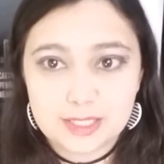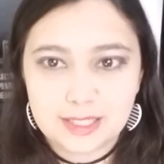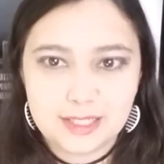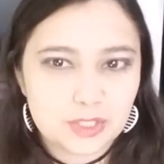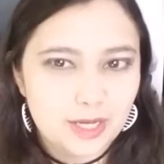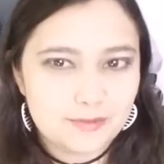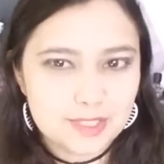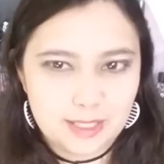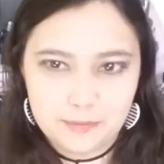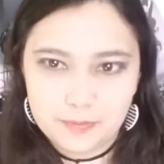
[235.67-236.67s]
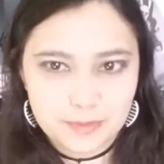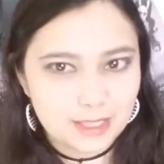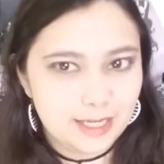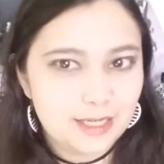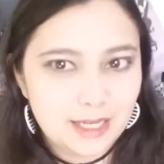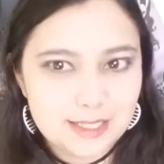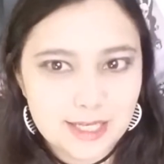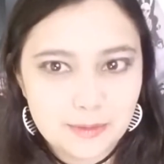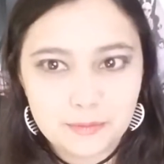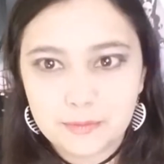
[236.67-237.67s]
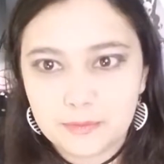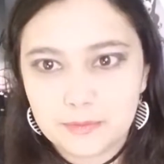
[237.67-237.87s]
so at least you'll have some kind of heads up.